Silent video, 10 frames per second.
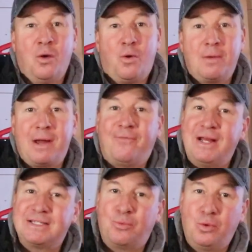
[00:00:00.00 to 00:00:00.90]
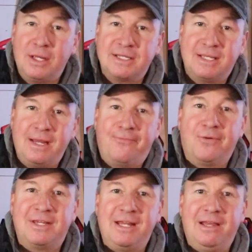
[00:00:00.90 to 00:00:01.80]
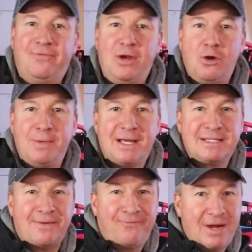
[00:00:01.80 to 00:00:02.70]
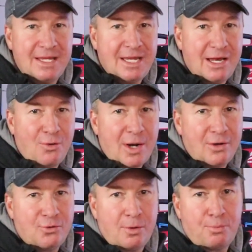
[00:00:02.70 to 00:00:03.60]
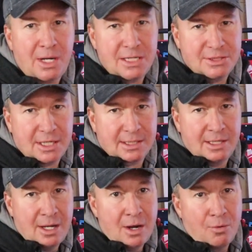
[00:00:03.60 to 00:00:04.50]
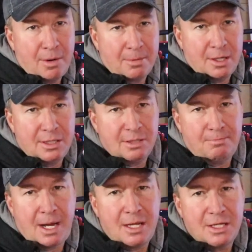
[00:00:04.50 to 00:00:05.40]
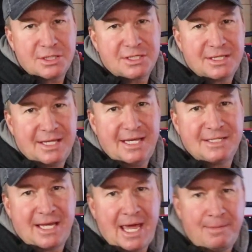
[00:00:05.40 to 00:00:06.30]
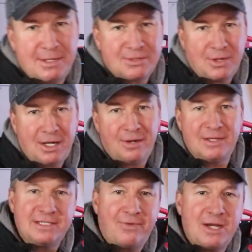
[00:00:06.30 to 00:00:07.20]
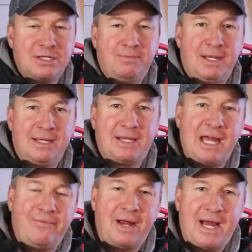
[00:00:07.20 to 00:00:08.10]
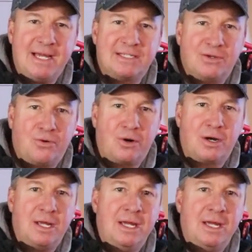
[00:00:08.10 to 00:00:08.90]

Welcome back friends, I'm really excited for today's video because I'm finally getting around to a project where I'm gonna demolish these cabinets right here. These have actually been kind of an eyesore.